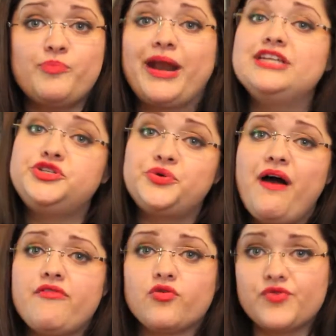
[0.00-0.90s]
but I do
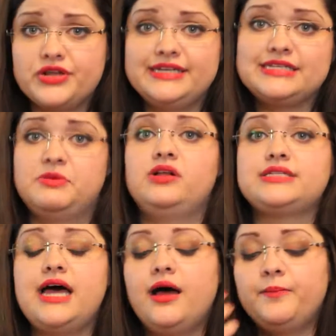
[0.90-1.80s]
have a really small
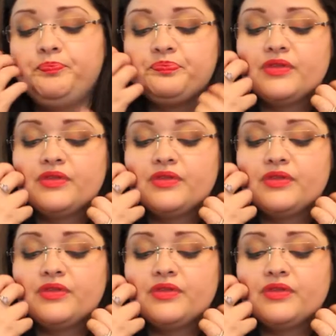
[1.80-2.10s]
tub.